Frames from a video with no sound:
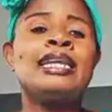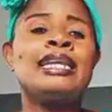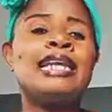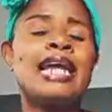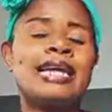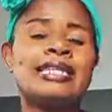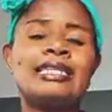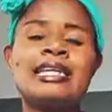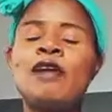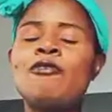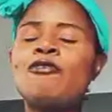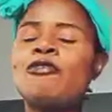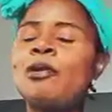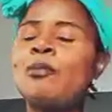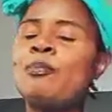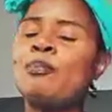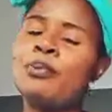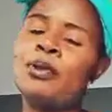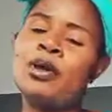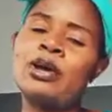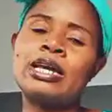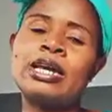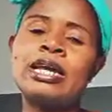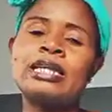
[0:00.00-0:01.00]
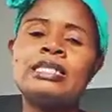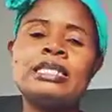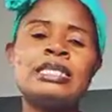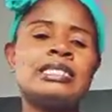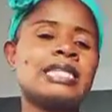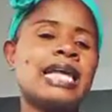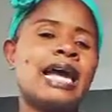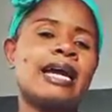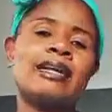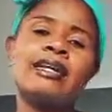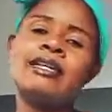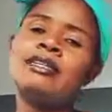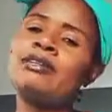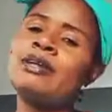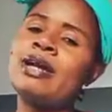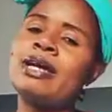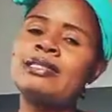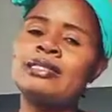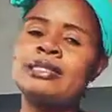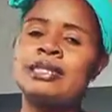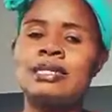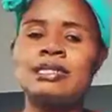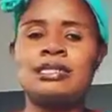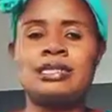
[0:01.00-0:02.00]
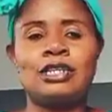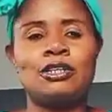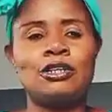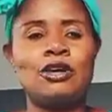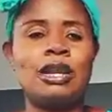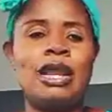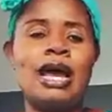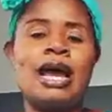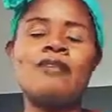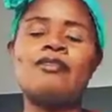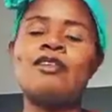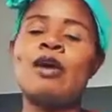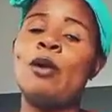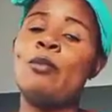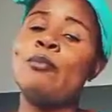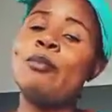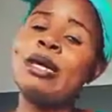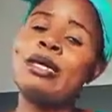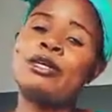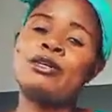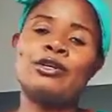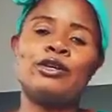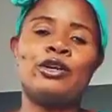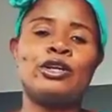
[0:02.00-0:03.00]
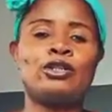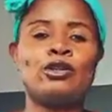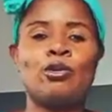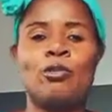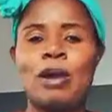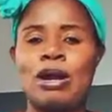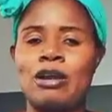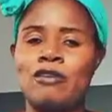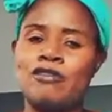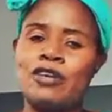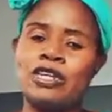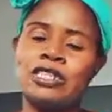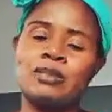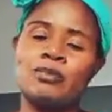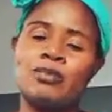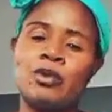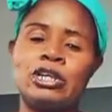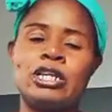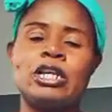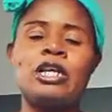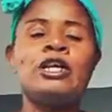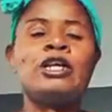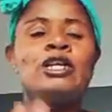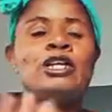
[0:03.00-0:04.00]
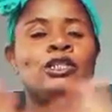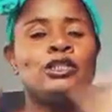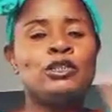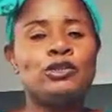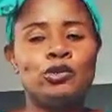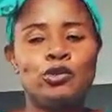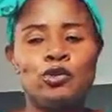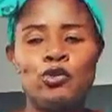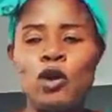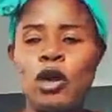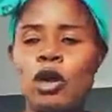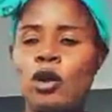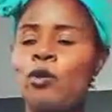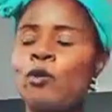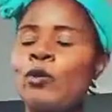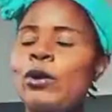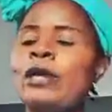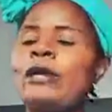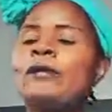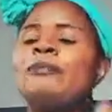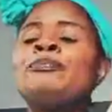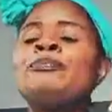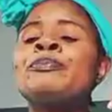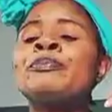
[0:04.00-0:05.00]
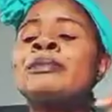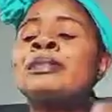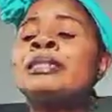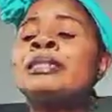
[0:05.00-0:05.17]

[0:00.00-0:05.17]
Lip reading: that every blockages and hindrances in your life that will make you not to manifest money should go away.